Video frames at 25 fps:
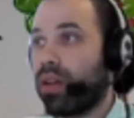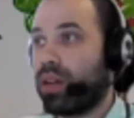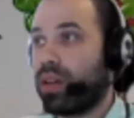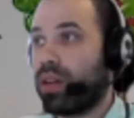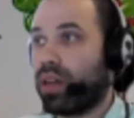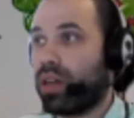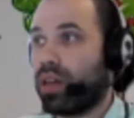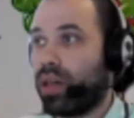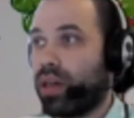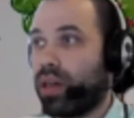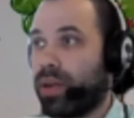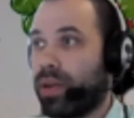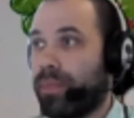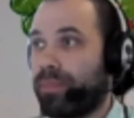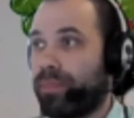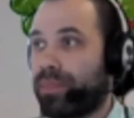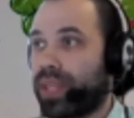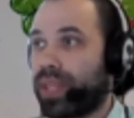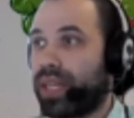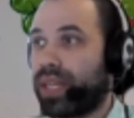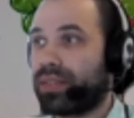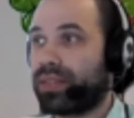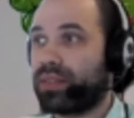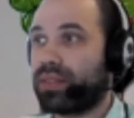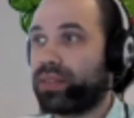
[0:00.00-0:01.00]
It
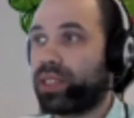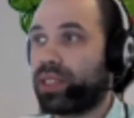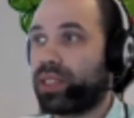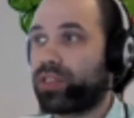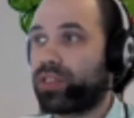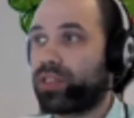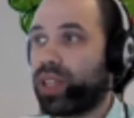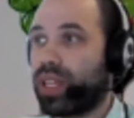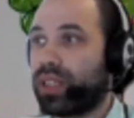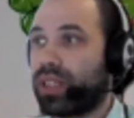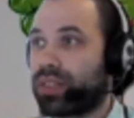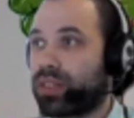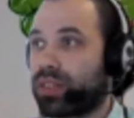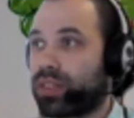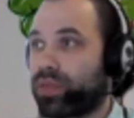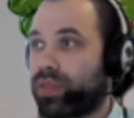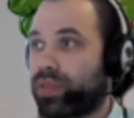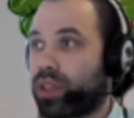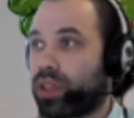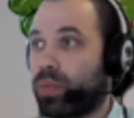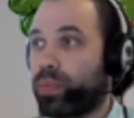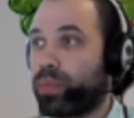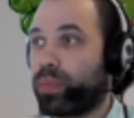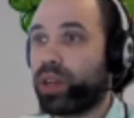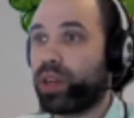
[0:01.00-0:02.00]
has the address of the
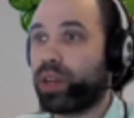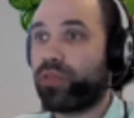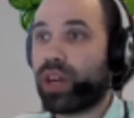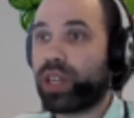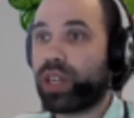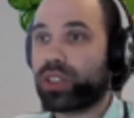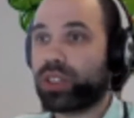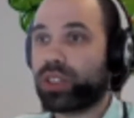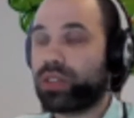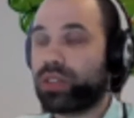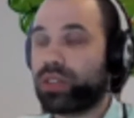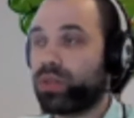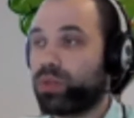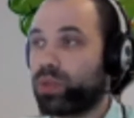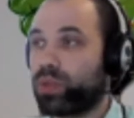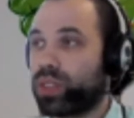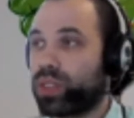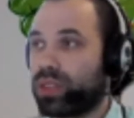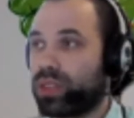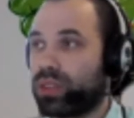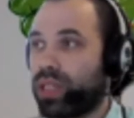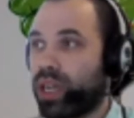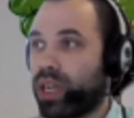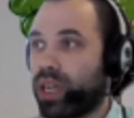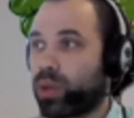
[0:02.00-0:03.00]
compare function, which
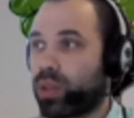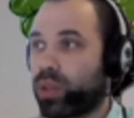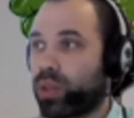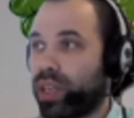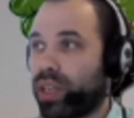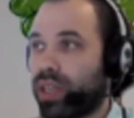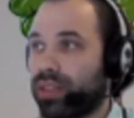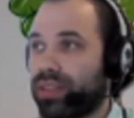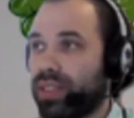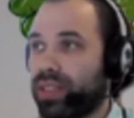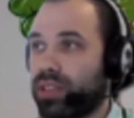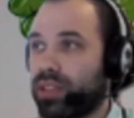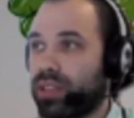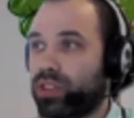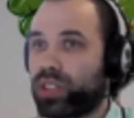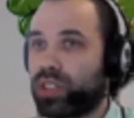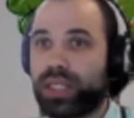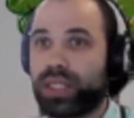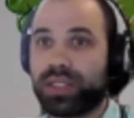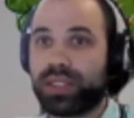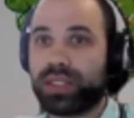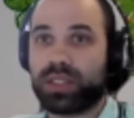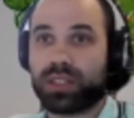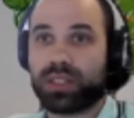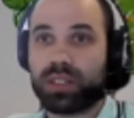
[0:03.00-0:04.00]
is in our case the
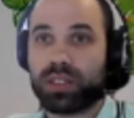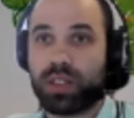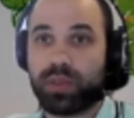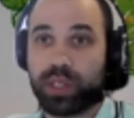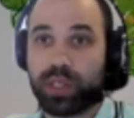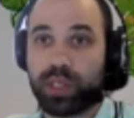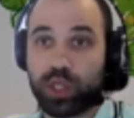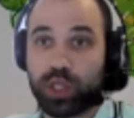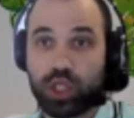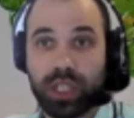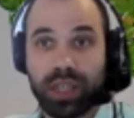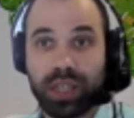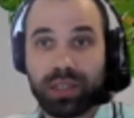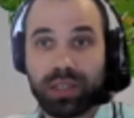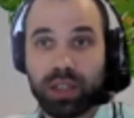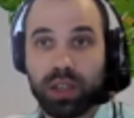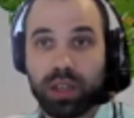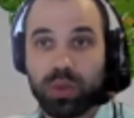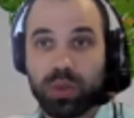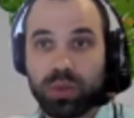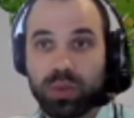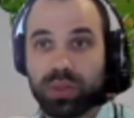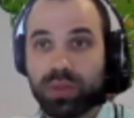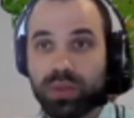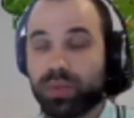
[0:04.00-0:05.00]
address of our
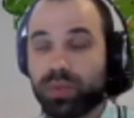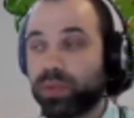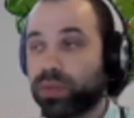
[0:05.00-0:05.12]
shellcode,